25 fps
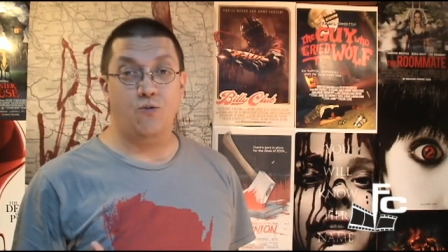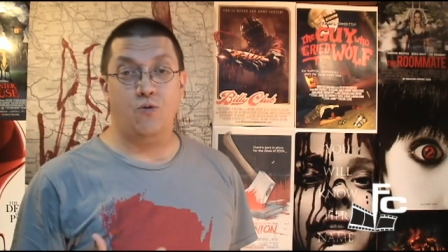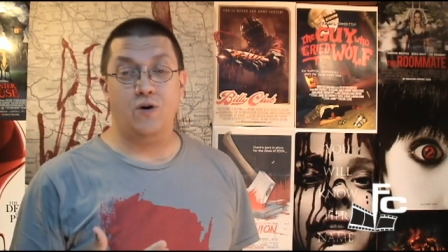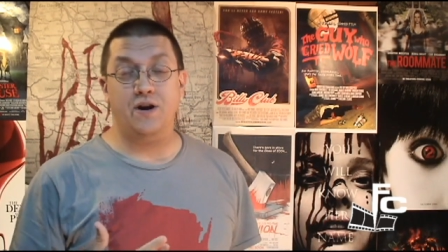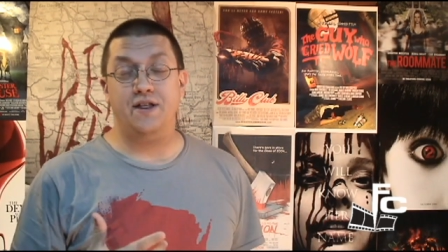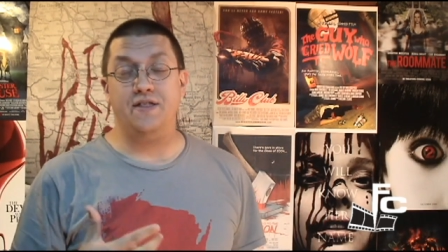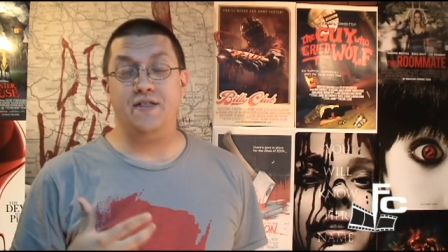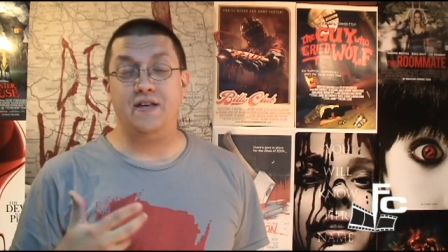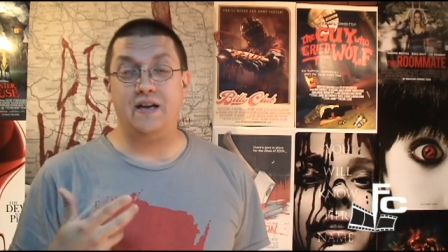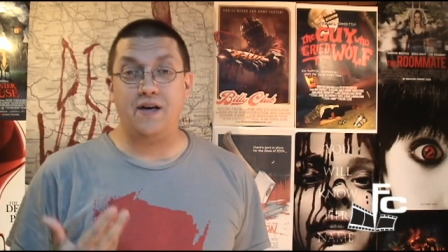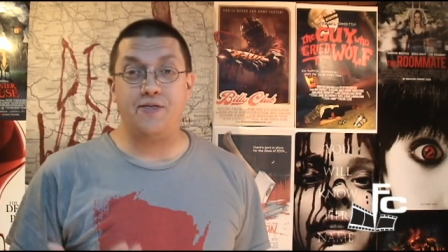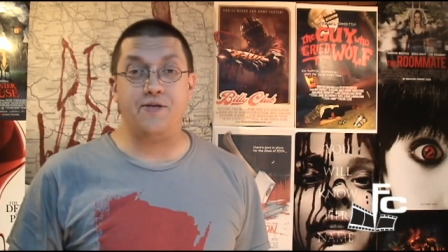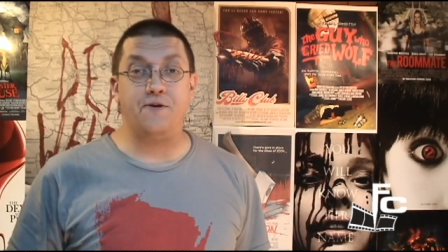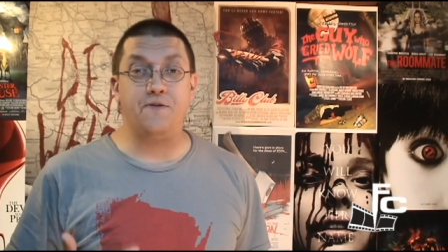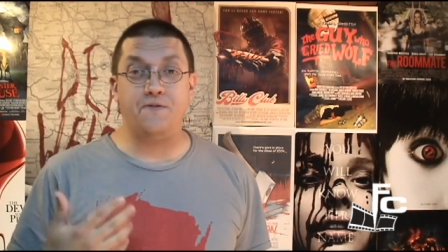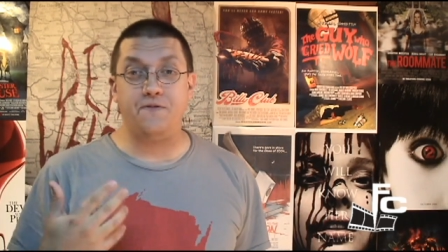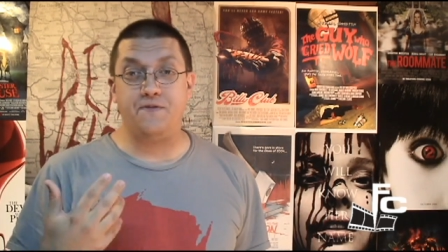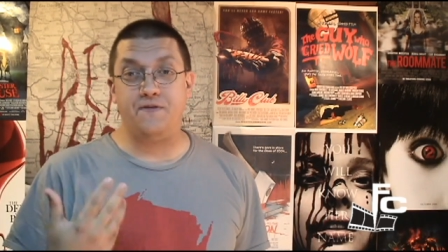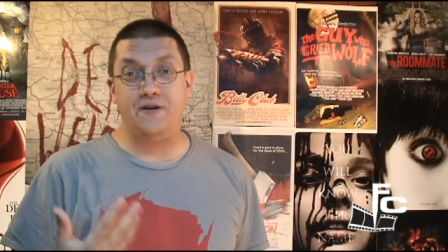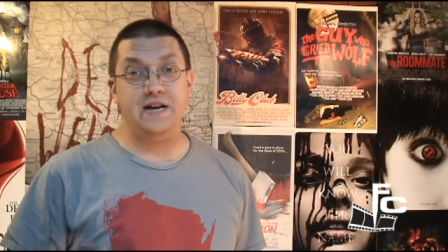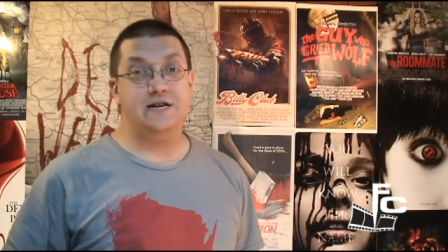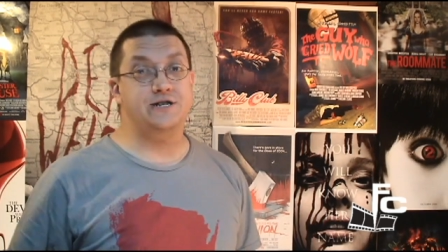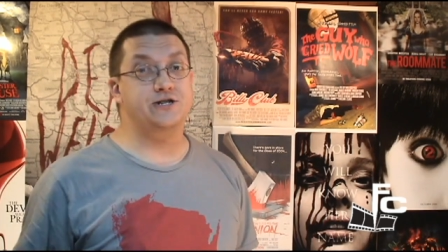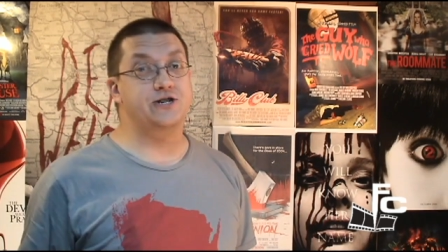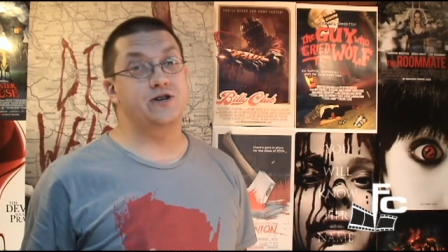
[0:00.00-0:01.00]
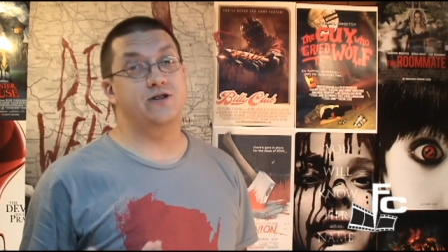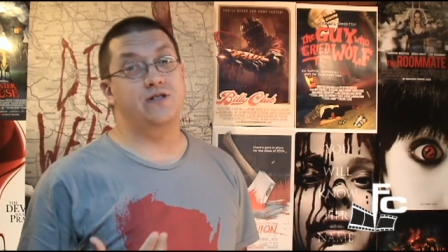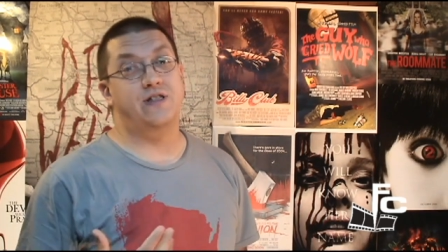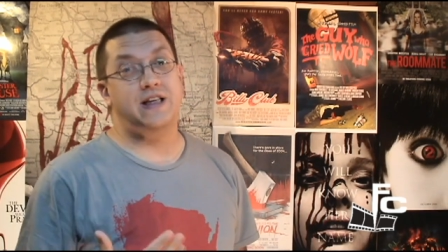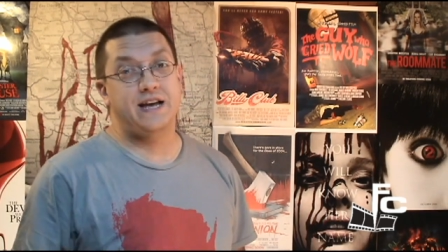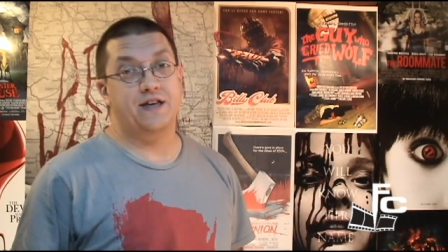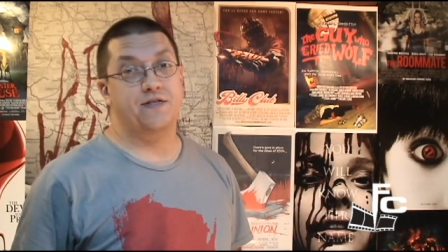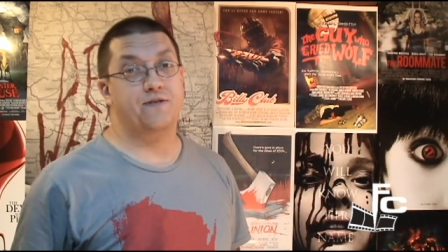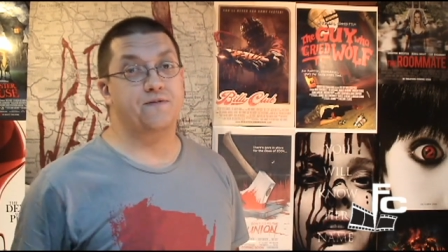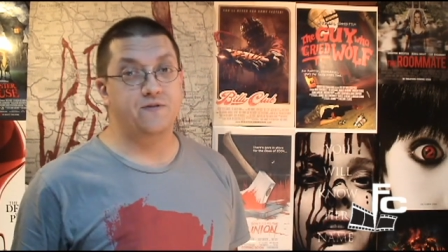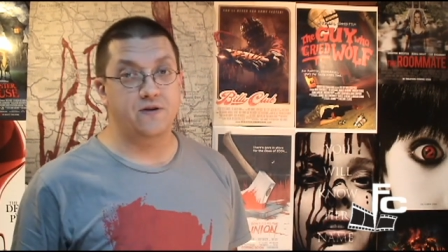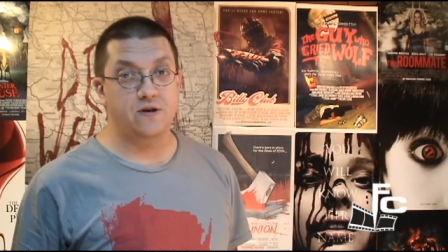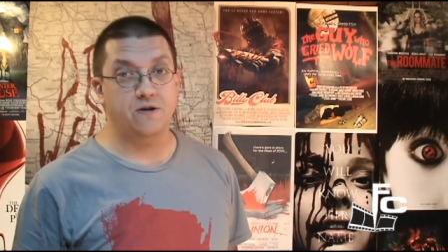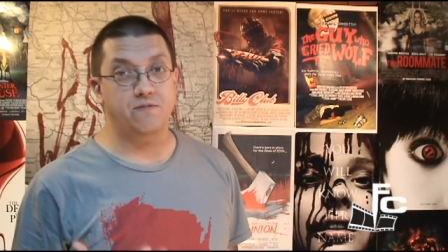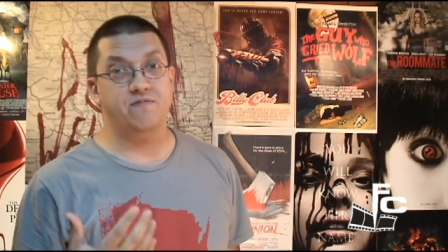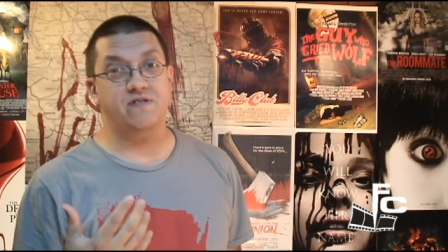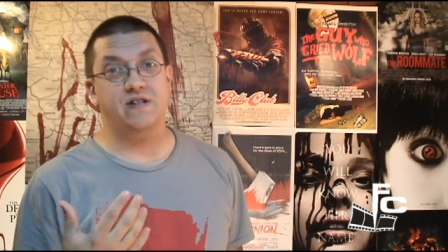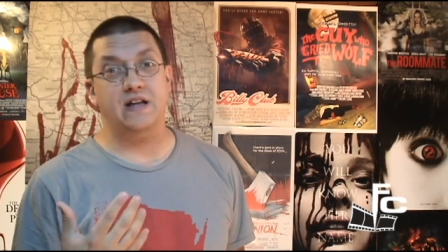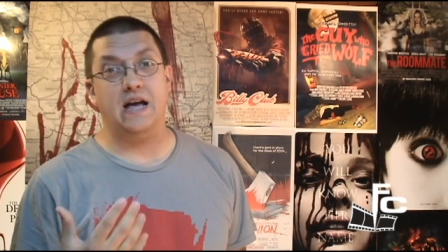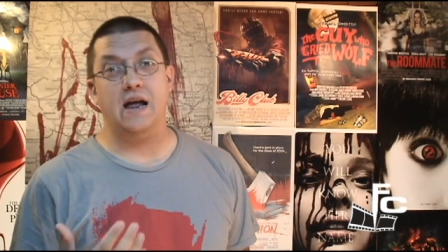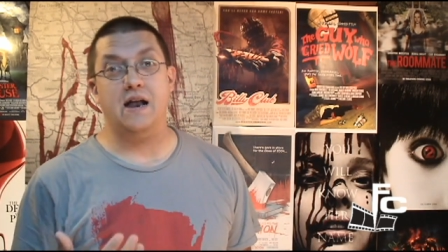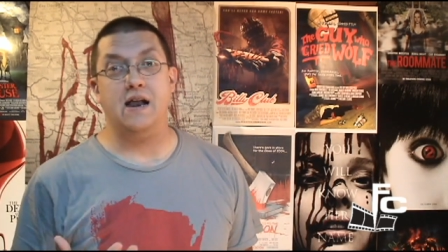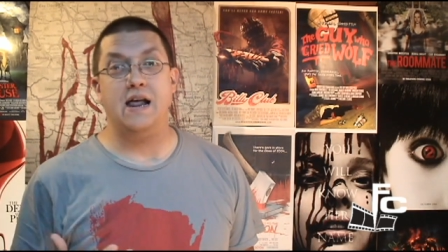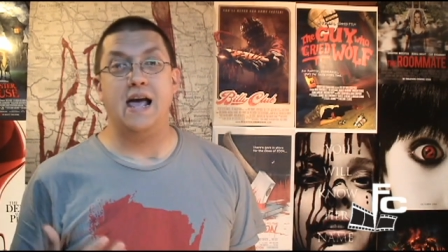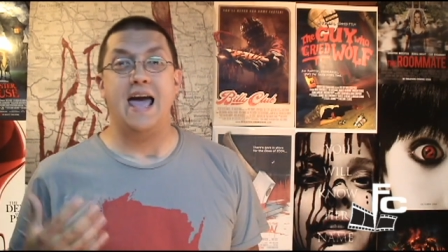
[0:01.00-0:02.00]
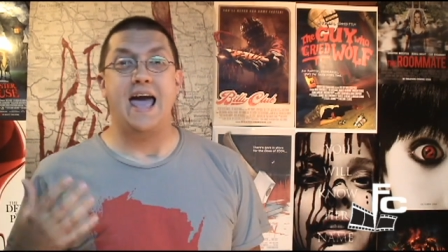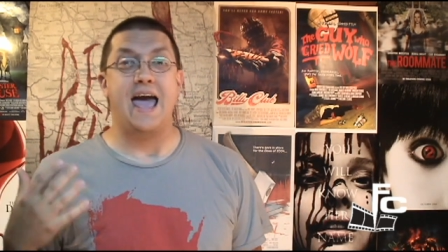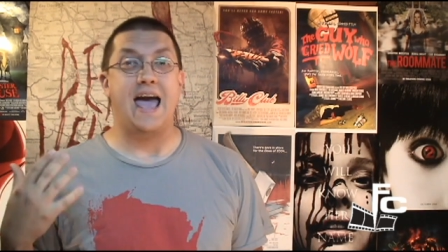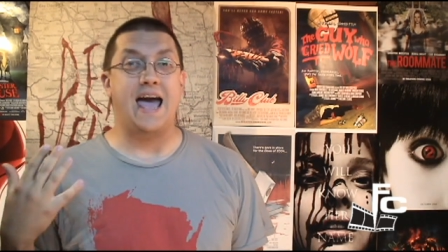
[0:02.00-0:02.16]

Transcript: one of the other feature-length films that